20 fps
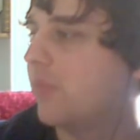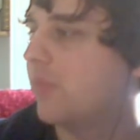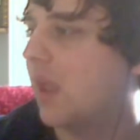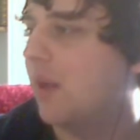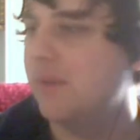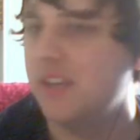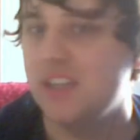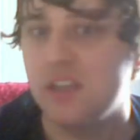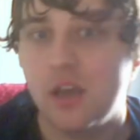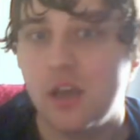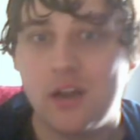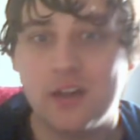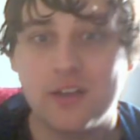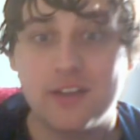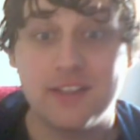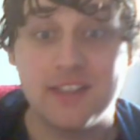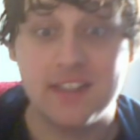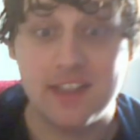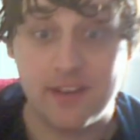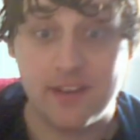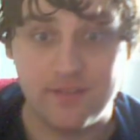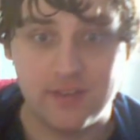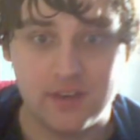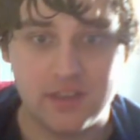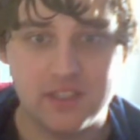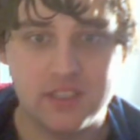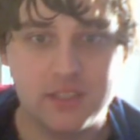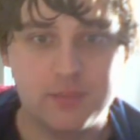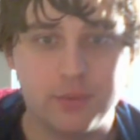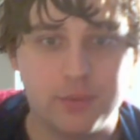Garden definitely
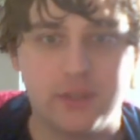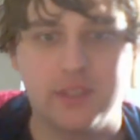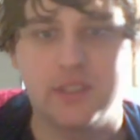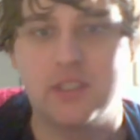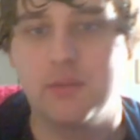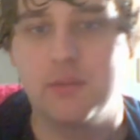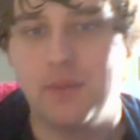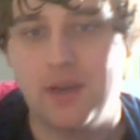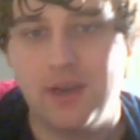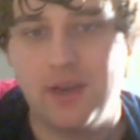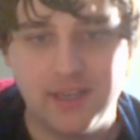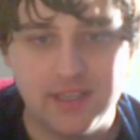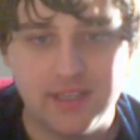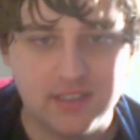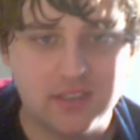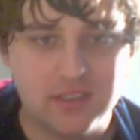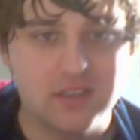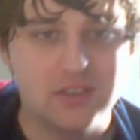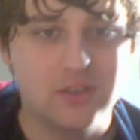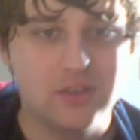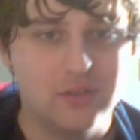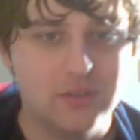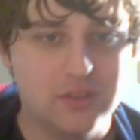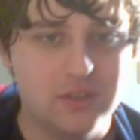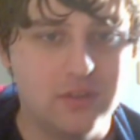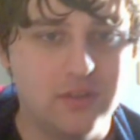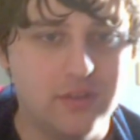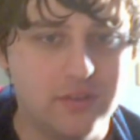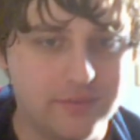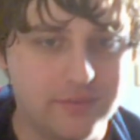springs to mind as a sort
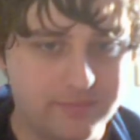of